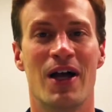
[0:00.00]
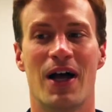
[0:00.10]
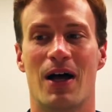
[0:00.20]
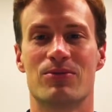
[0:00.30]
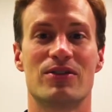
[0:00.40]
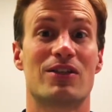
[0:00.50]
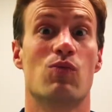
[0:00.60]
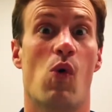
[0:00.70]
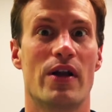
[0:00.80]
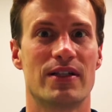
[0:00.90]
Um, so that's
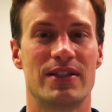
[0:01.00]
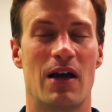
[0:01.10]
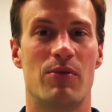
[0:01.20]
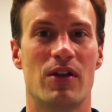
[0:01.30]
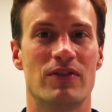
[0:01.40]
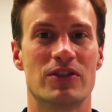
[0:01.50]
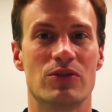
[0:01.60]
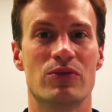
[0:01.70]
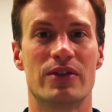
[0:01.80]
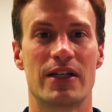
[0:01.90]
one example of a
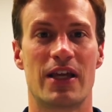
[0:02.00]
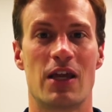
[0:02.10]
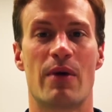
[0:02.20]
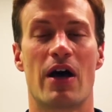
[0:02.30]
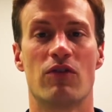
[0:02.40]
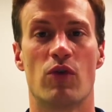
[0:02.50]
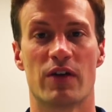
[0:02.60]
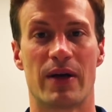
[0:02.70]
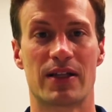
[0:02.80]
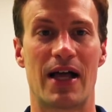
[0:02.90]
student that came out of one
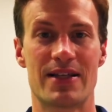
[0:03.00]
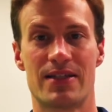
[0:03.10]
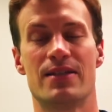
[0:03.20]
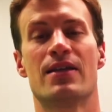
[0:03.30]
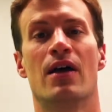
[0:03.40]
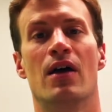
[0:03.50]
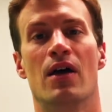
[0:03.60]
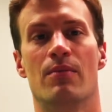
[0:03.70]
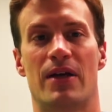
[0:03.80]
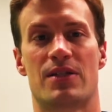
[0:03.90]
of my classes,
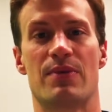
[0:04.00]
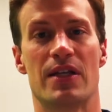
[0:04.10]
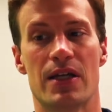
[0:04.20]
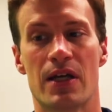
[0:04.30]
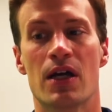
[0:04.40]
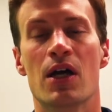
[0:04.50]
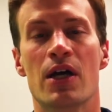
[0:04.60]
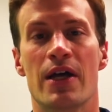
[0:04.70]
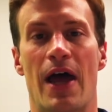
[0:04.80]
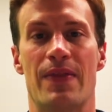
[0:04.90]
mass media,
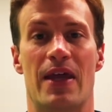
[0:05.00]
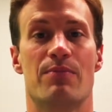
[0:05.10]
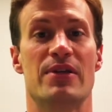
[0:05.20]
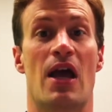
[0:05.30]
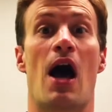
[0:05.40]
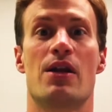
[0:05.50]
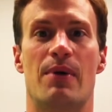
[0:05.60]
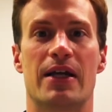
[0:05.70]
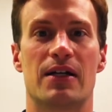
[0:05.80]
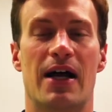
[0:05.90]
and then beyond
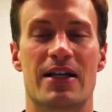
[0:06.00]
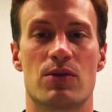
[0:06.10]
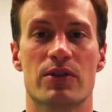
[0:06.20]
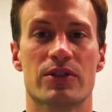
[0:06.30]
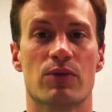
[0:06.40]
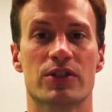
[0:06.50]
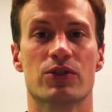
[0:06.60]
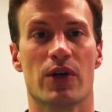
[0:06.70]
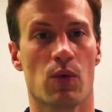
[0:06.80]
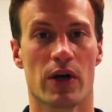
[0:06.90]
my class was, was
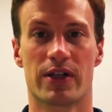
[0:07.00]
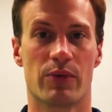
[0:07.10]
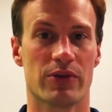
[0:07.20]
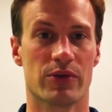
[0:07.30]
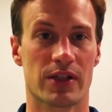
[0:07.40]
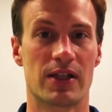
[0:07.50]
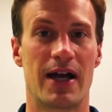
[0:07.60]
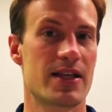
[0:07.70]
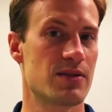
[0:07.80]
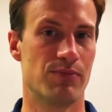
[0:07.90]
doing work that we were doing in
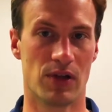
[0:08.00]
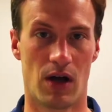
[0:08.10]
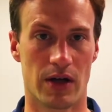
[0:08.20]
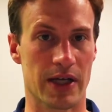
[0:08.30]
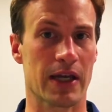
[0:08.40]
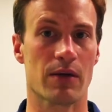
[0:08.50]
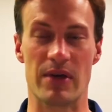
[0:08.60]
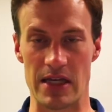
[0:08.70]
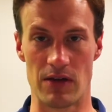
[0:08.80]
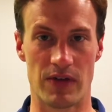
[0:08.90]
class, blogging,
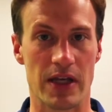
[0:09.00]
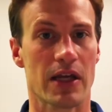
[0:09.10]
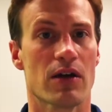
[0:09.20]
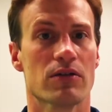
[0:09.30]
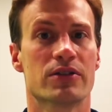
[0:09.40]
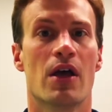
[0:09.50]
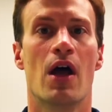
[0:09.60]
making videos,